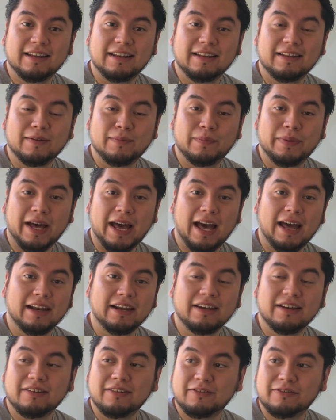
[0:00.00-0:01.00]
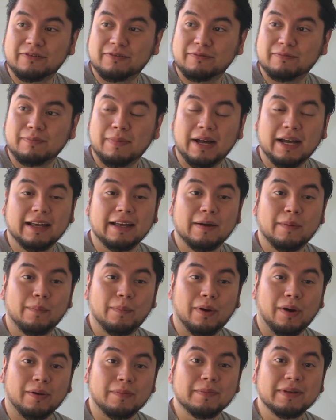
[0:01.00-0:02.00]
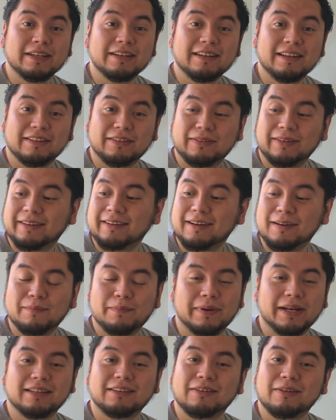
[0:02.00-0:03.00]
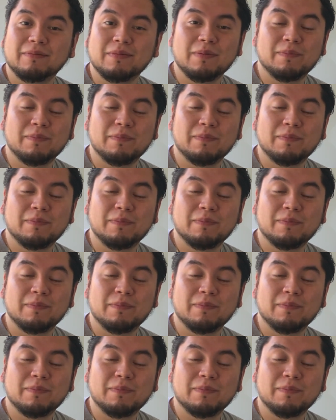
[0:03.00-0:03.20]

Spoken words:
the patio of my apartment. Estoy en el patio de mi